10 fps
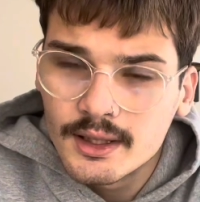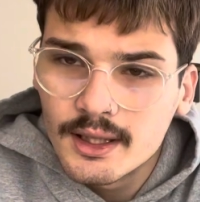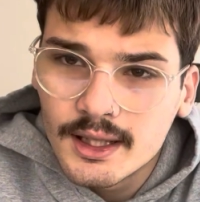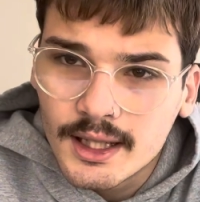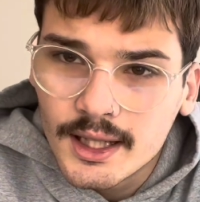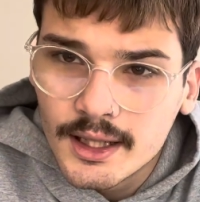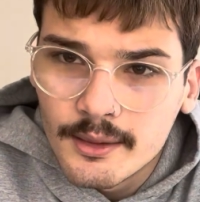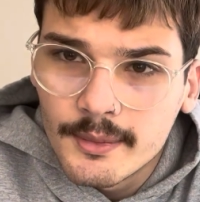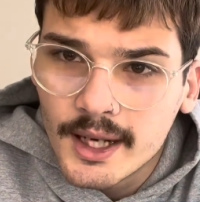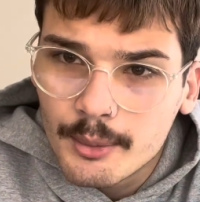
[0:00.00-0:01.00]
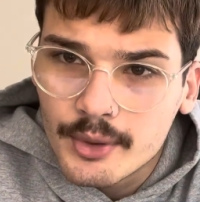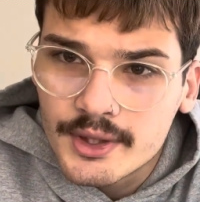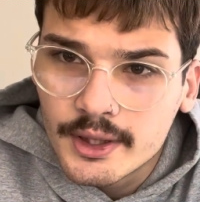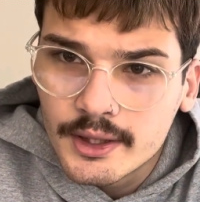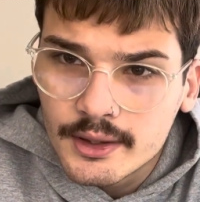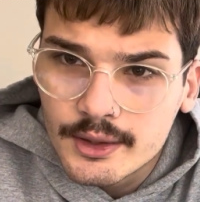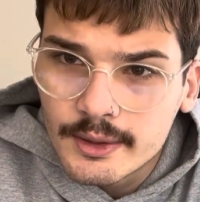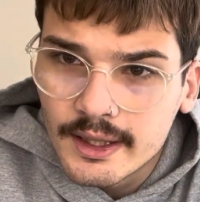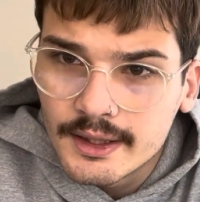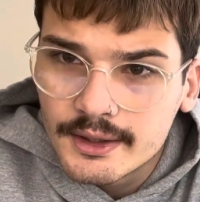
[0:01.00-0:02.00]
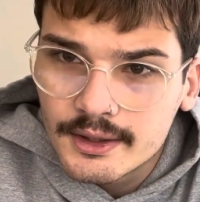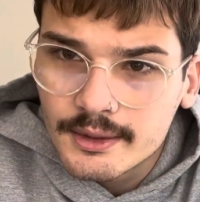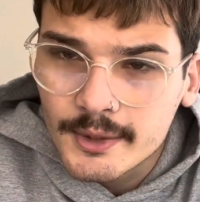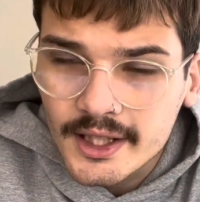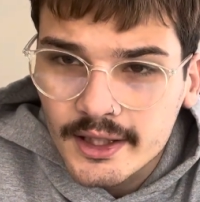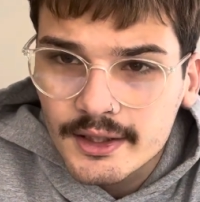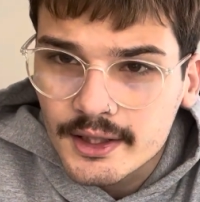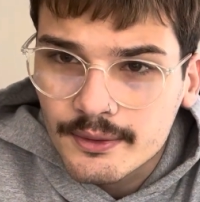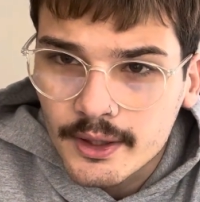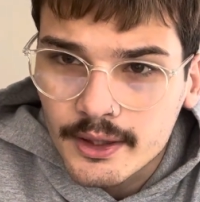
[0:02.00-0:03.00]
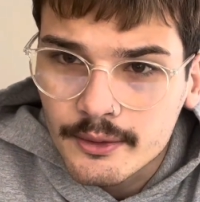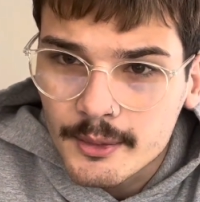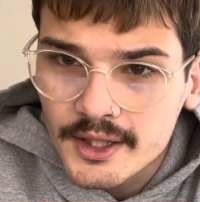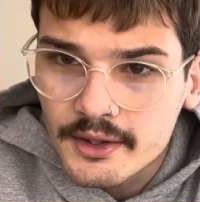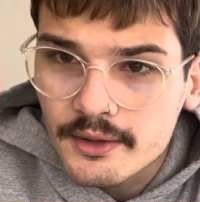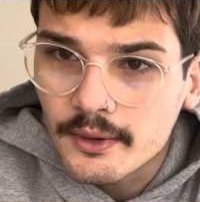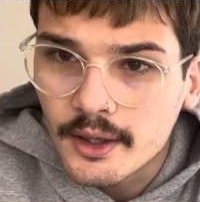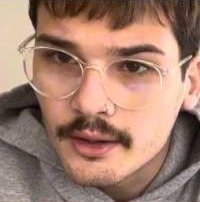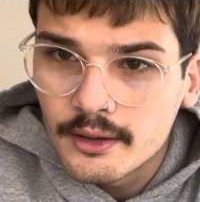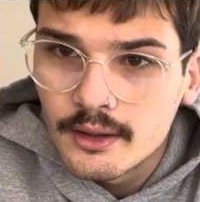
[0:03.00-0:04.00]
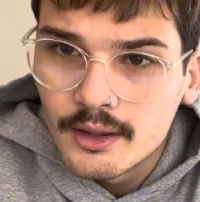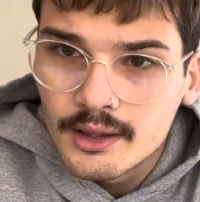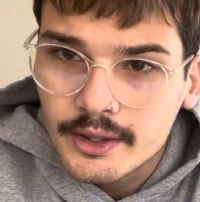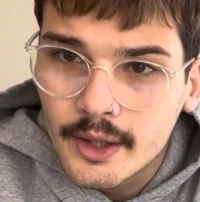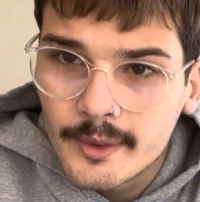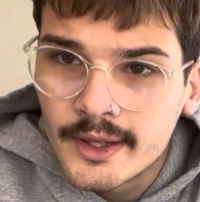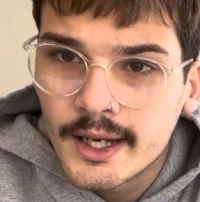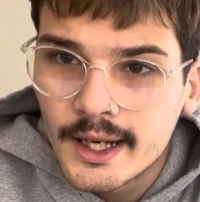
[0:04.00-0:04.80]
I appreciate you guys making it this far. If you made it this far, comment "I